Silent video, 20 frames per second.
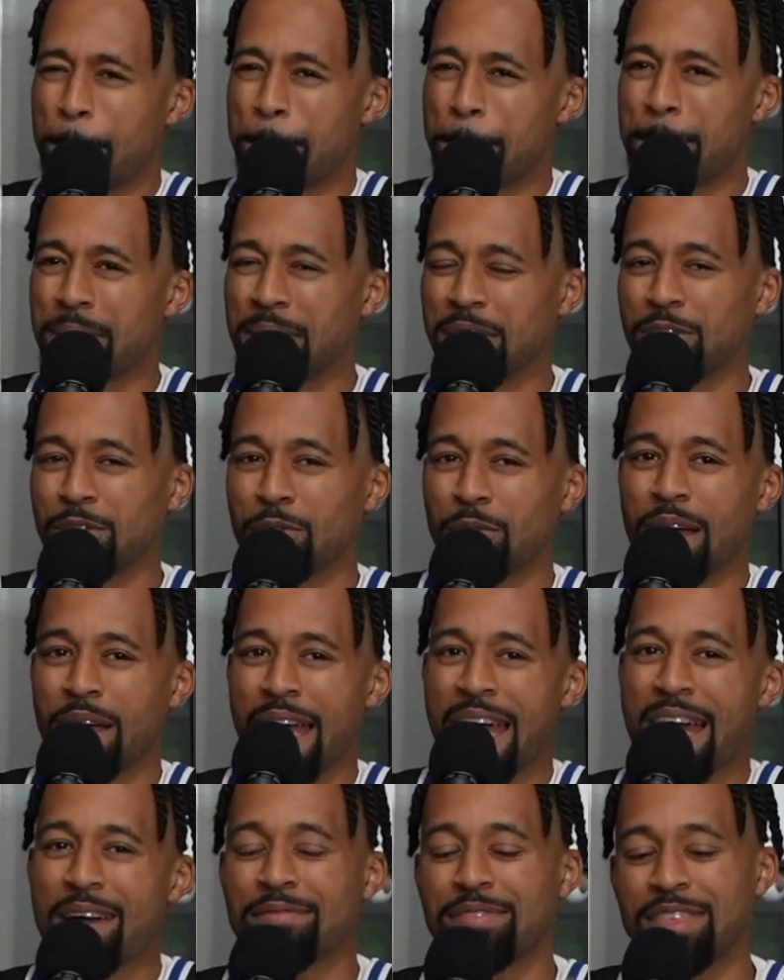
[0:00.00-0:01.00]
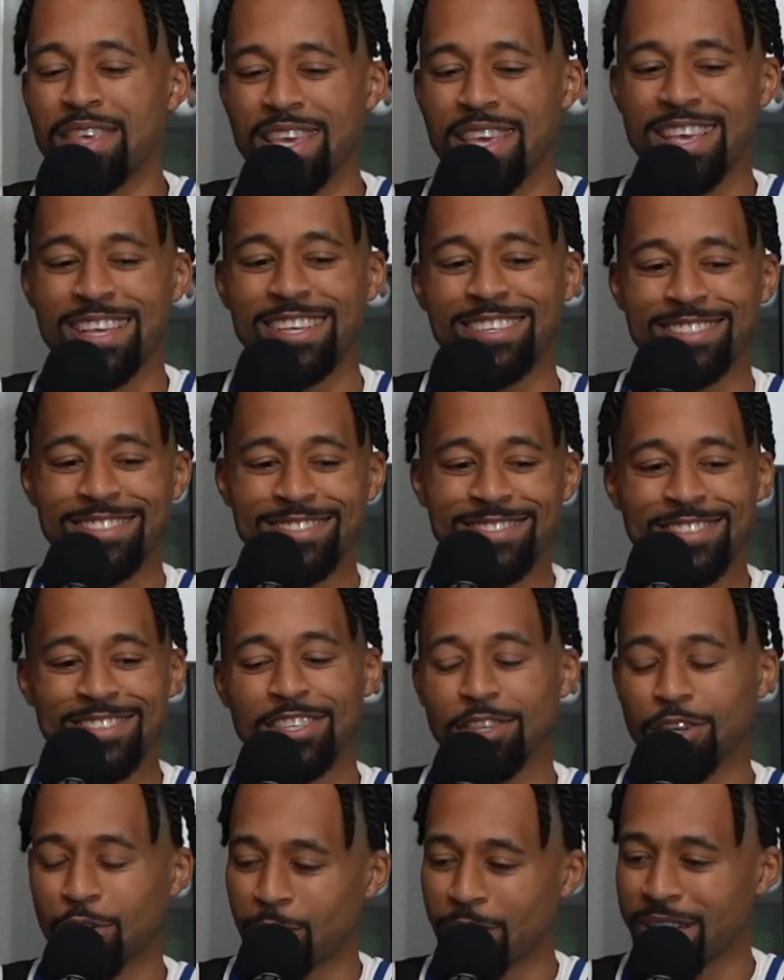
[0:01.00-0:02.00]
but you don't have the
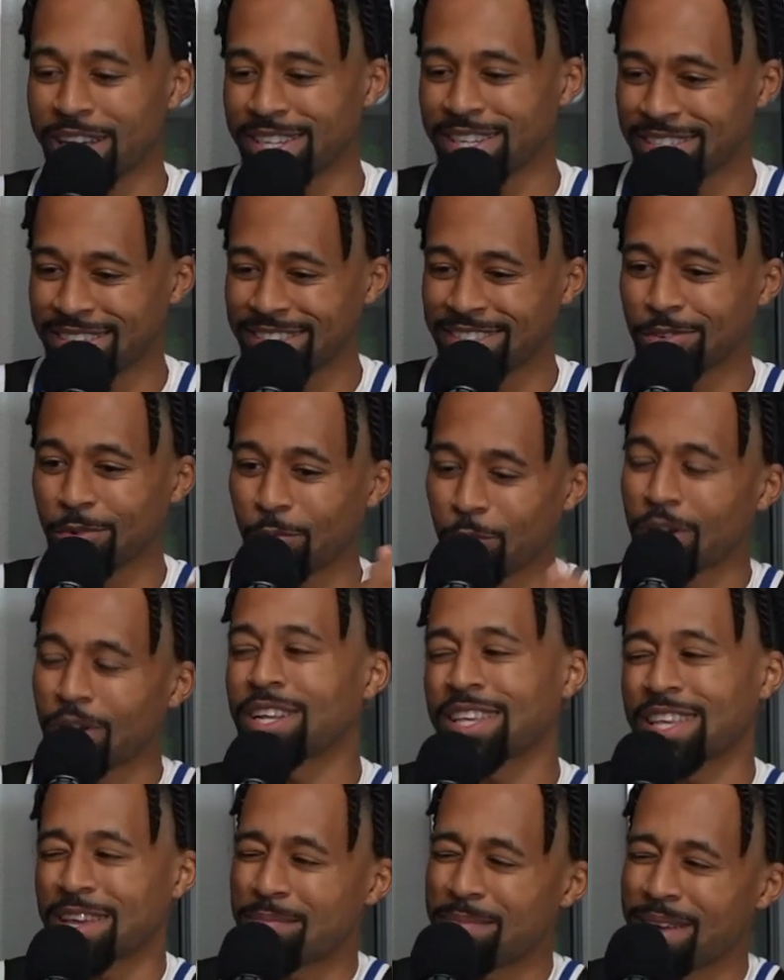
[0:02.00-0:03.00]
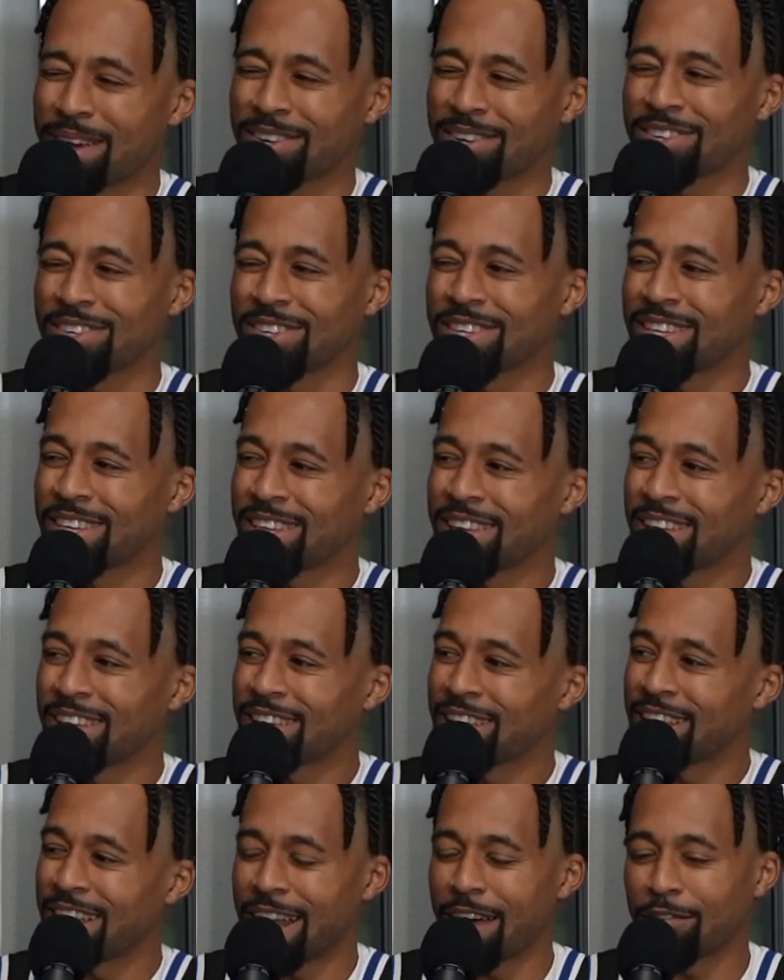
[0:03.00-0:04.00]
grit to want to get better. Yeah,
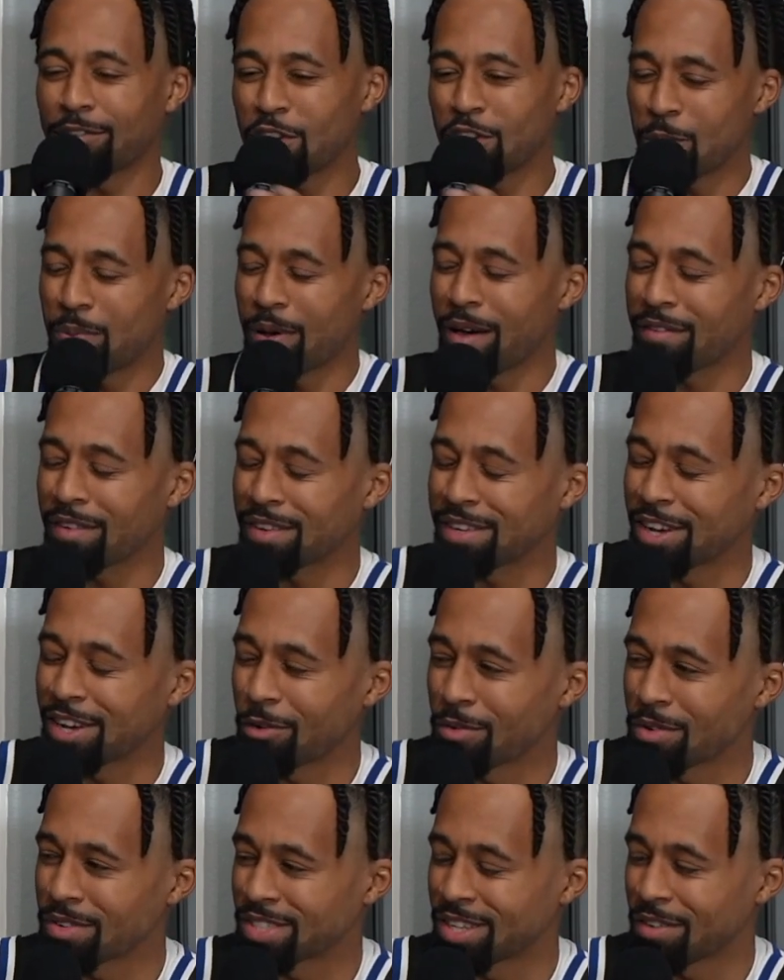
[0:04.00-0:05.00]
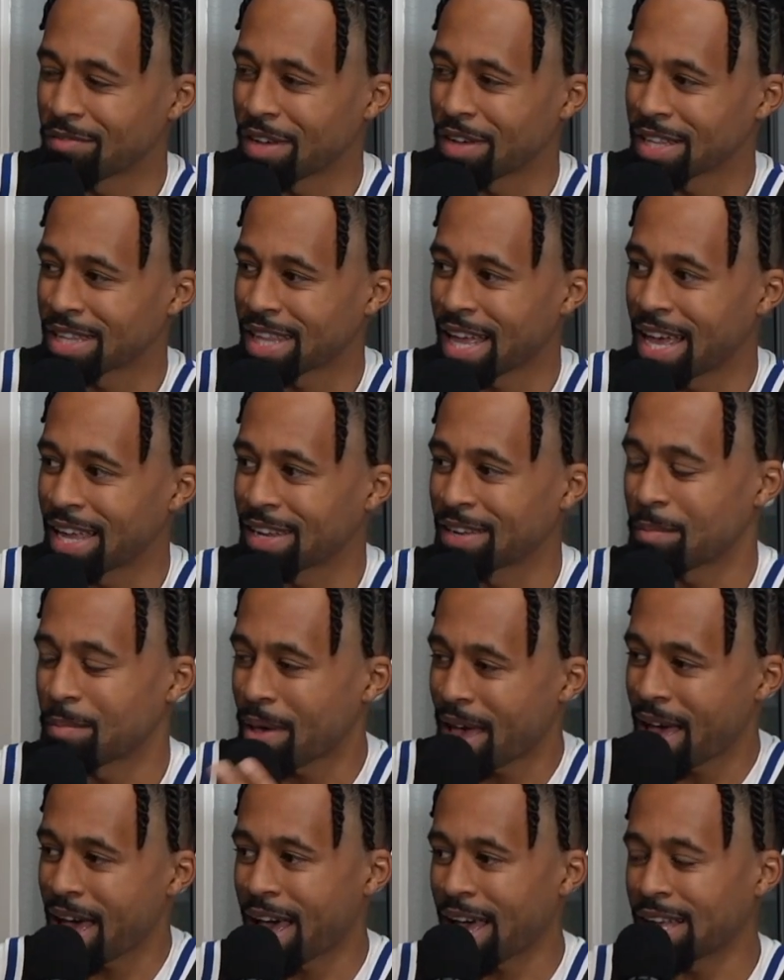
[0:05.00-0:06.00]
and I know you probably dealt with stuff like that in the
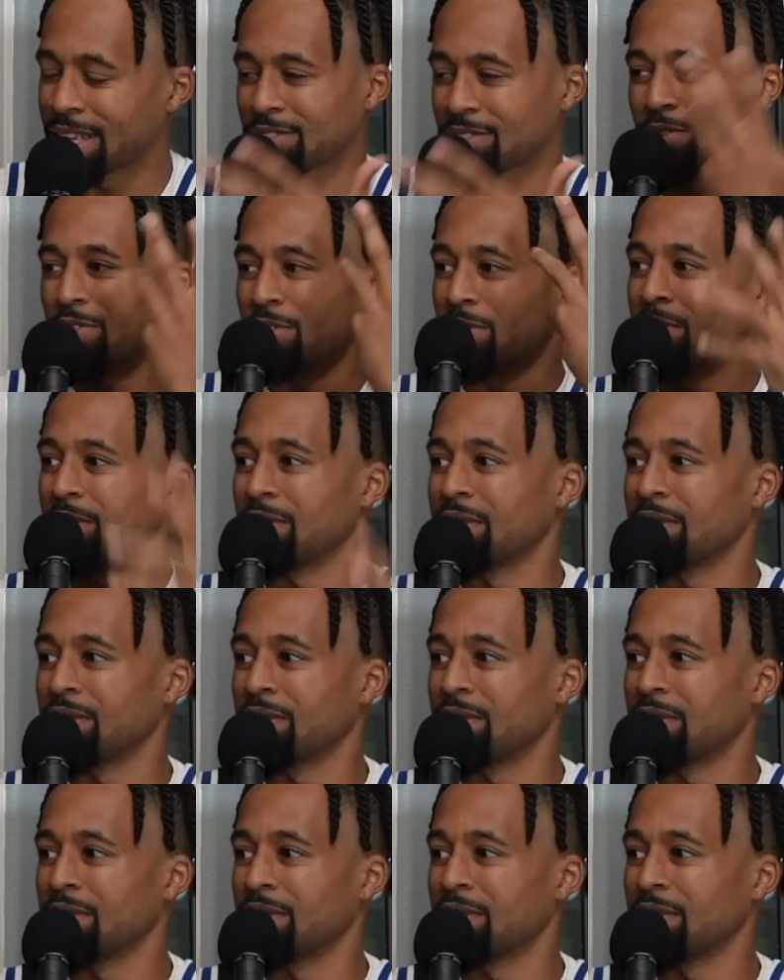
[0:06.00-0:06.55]
past, or